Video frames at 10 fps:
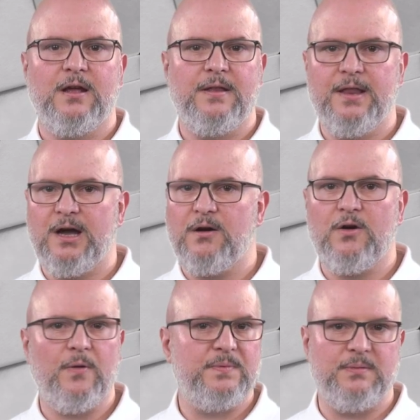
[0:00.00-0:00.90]

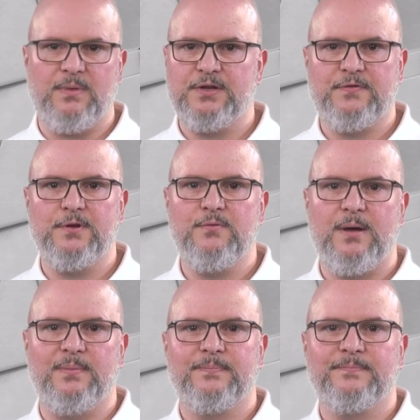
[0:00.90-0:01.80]
now optimized for the
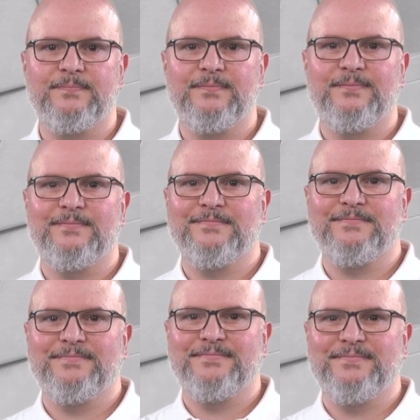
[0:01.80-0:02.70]
web.
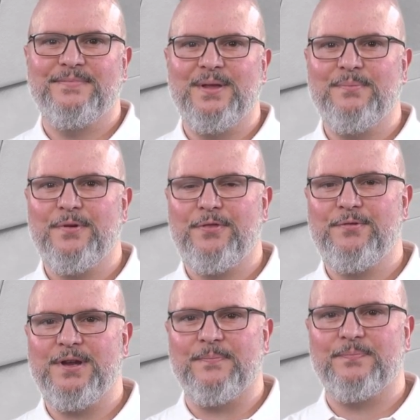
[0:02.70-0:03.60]
Number
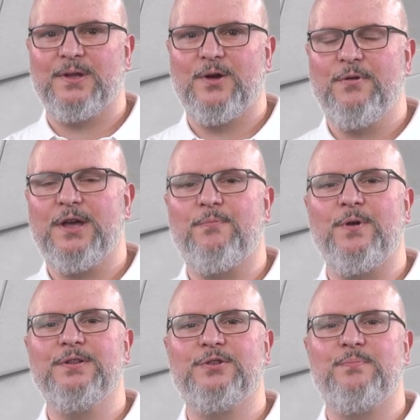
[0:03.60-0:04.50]
3, quick
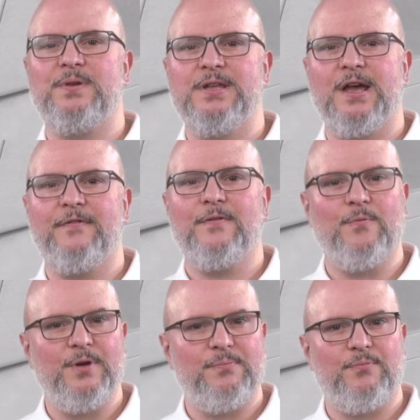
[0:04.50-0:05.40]
print to PDF
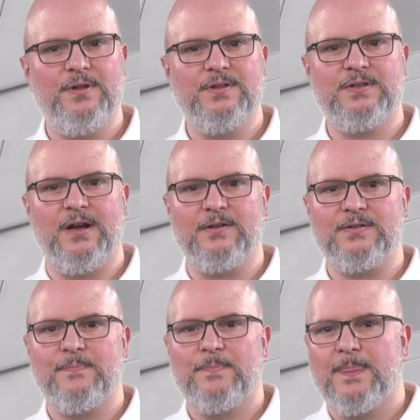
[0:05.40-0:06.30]
with print
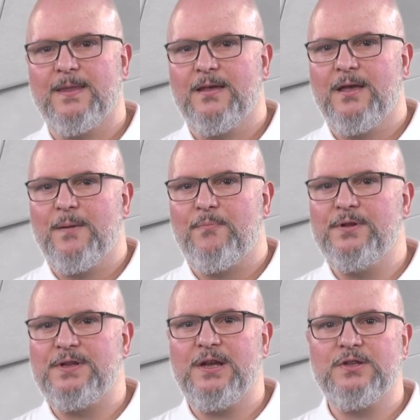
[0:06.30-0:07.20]
styles.
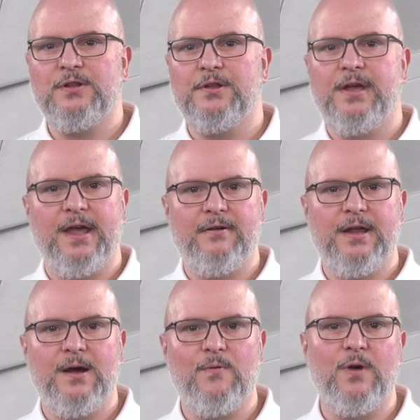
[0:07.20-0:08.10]
Printing is another
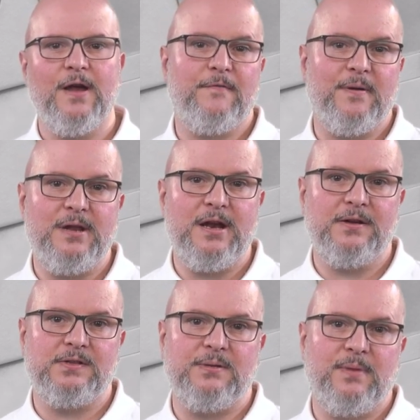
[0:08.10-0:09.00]
area where
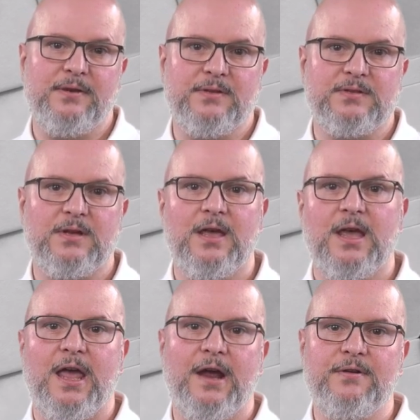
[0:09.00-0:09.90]
familiarity matters.
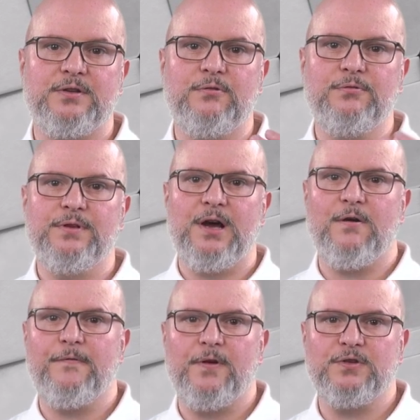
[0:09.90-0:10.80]
ARES Kudo now
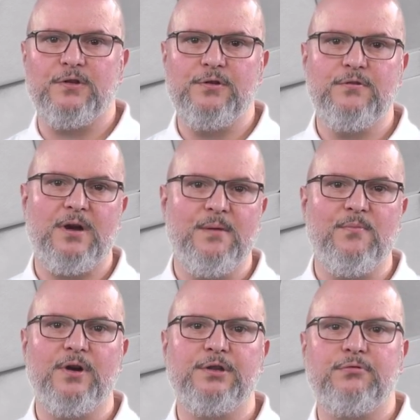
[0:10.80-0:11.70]
offers a new and
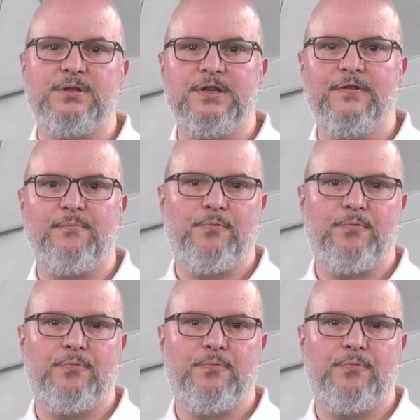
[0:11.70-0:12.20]
more intuitive